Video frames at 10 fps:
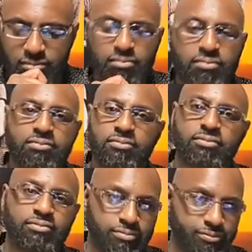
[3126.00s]

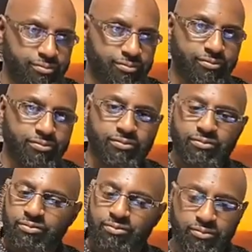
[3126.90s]
judgment is
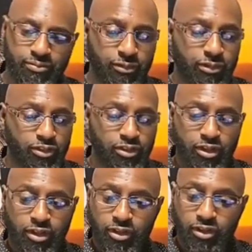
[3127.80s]
coming.
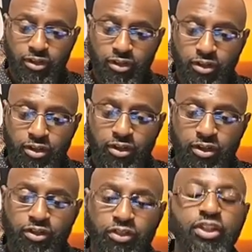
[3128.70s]
And when
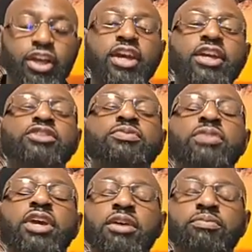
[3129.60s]
Donald Trump... These
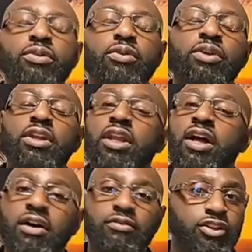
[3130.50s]
people
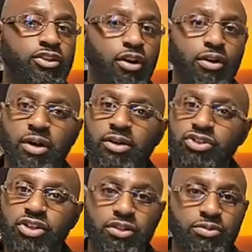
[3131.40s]
love to talk
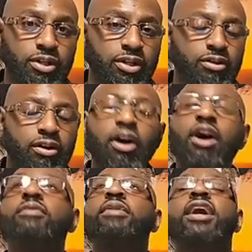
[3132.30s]
about judgment.
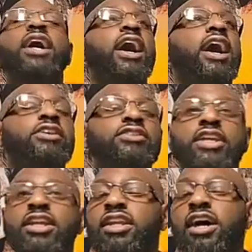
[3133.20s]
Oh my gosh,
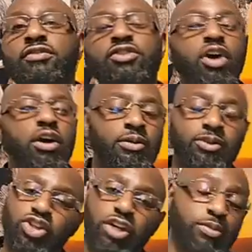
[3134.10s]
they love to talk
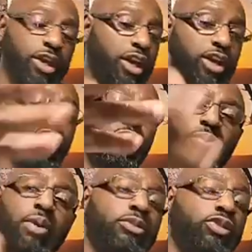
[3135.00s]
about judgment. You
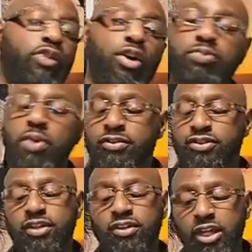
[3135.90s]
remember the false
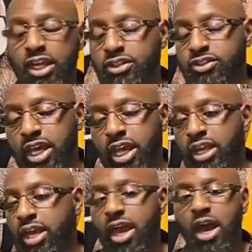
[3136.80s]
prophecy of the lady
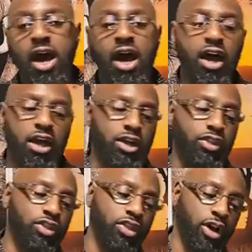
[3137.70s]
saying,
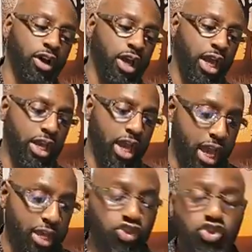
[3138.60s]
an
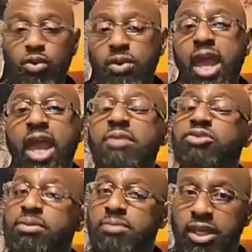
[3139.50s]
angel
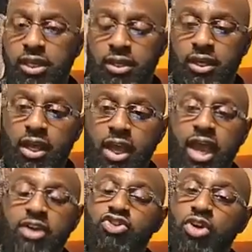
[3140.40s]
came to me
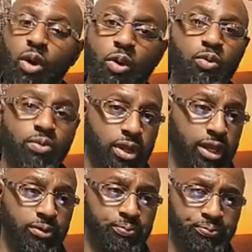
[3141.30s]
and told
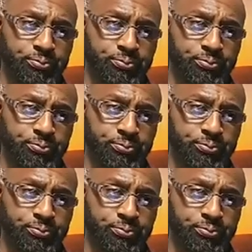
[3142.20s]
me